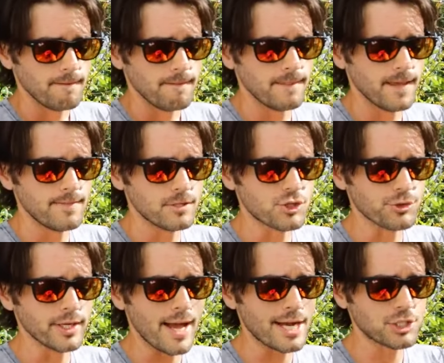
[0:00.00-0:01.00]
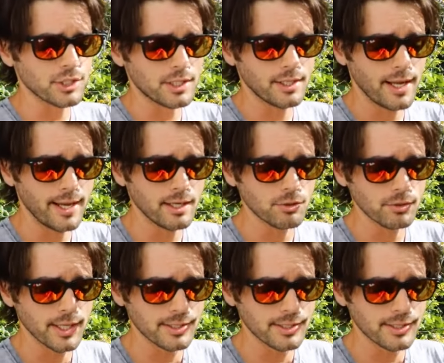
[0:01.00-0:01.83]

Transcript: than the tree actually could handle.